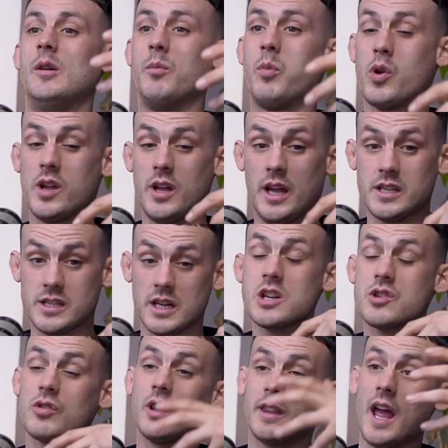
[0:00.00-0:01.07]
But it's a
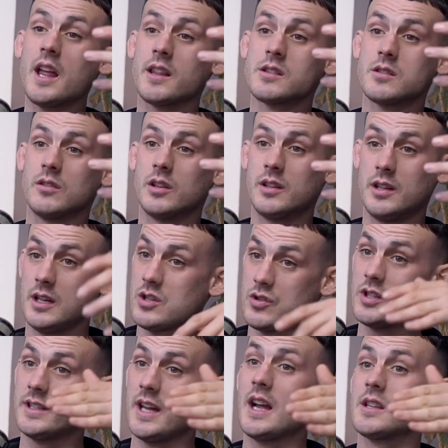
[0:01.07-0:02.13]
literal dance. Like they literally
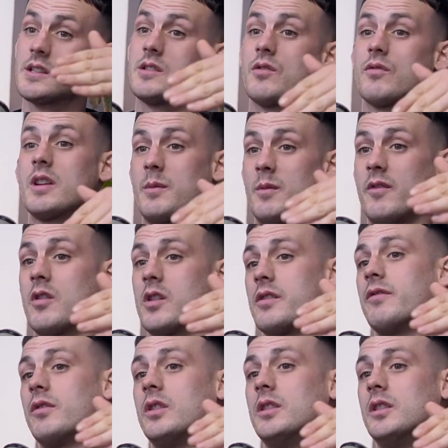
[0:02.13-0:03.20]
dance in the ring before they
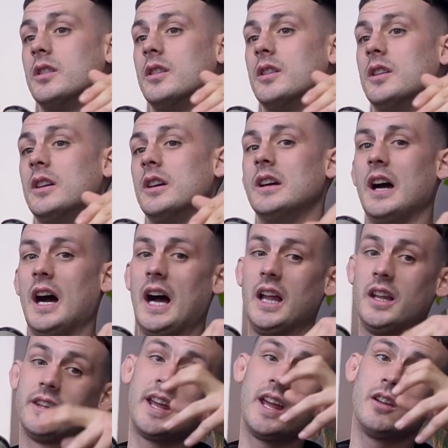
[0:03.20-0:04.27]
fight. And
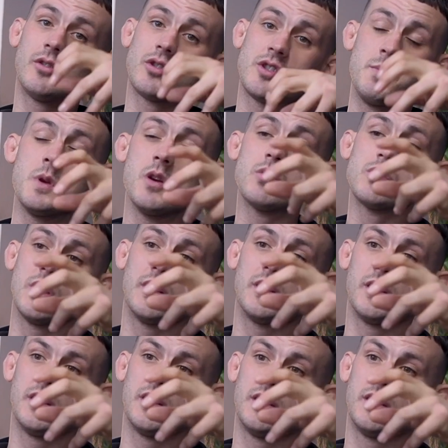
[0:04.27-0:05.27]
then there's the music.